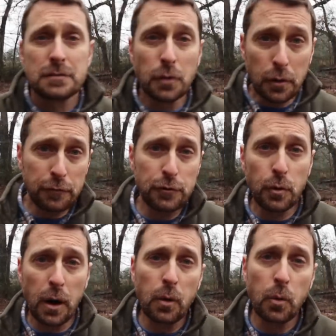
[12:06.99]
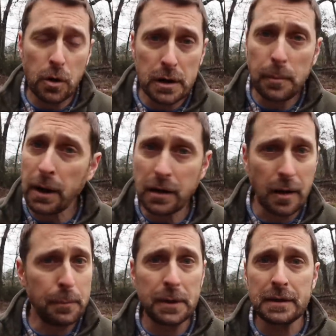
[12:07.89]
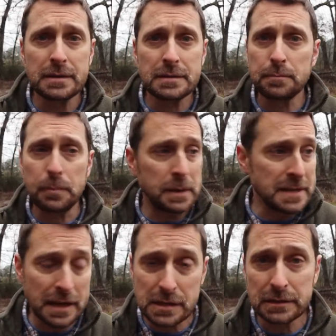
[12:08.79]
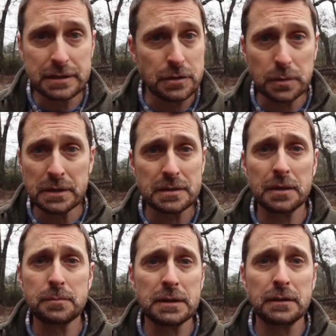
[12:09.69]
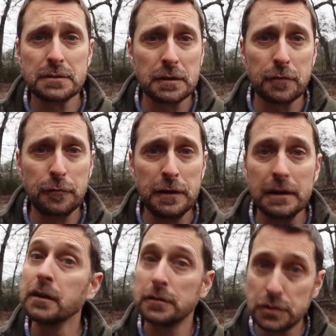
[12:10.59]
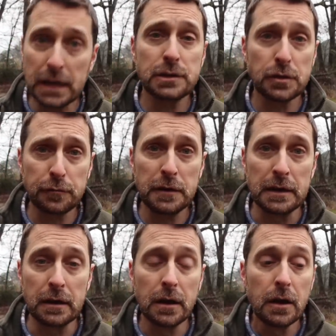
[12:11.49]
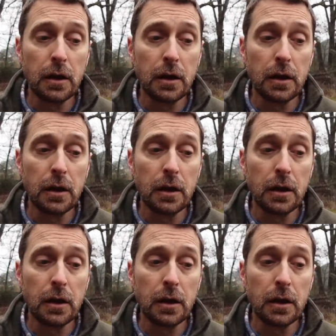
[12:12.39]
So if you are worried about companies potentially doing something to the feed, change your feed.